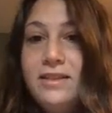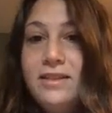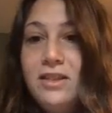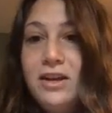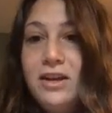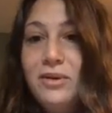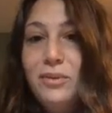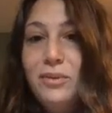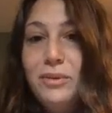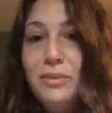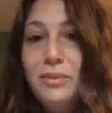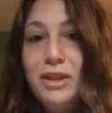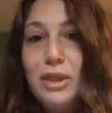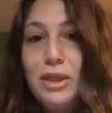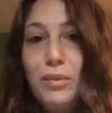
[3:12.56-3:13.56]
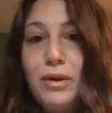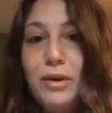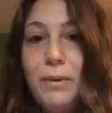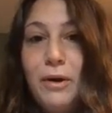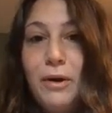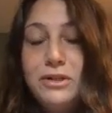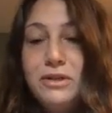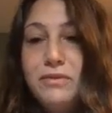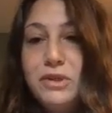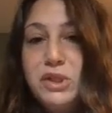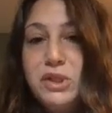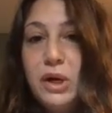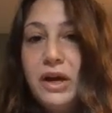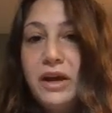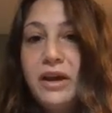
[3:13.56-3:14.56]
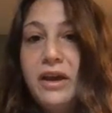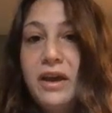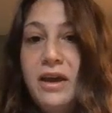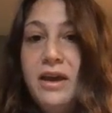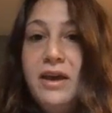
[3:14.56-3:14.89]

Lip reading: there would be 3 parts of a drawing.